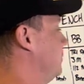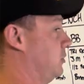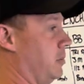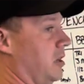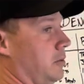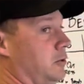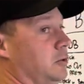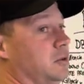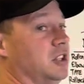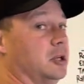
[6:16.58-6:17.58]
you should be able to do
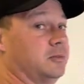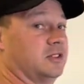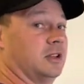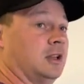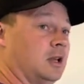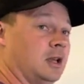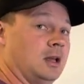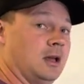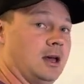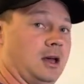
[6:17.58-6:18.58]
dips
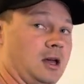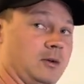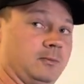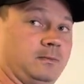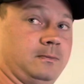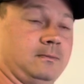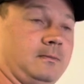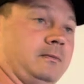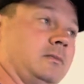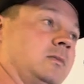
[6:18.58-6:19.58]
um,
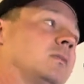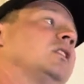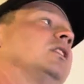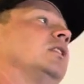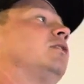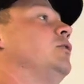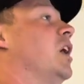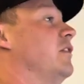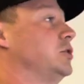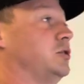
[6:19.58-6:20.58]
if you
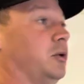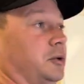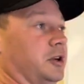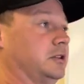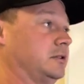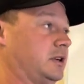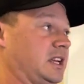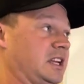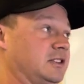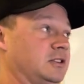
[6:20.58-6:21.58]
have a shoulder injury, I
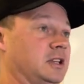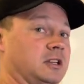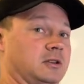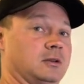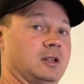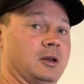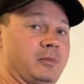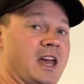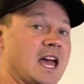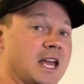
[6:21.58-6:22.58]
guess you get a, a,
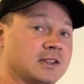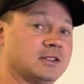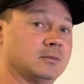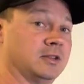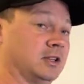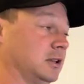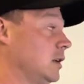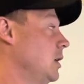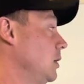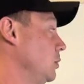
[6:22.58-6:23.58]
pass, but
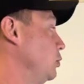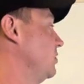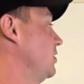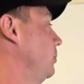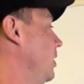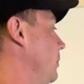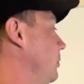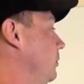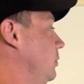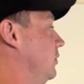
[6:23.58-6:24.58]
you should still be
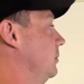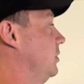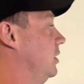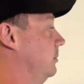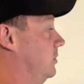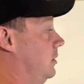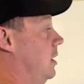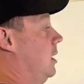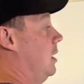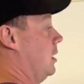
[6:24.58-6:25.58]
able to do some dips.
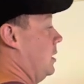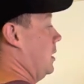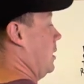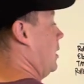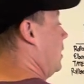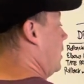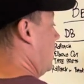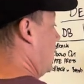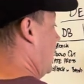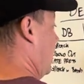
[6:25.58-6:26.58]

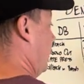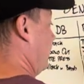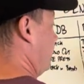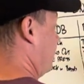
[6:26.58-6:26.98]
Um,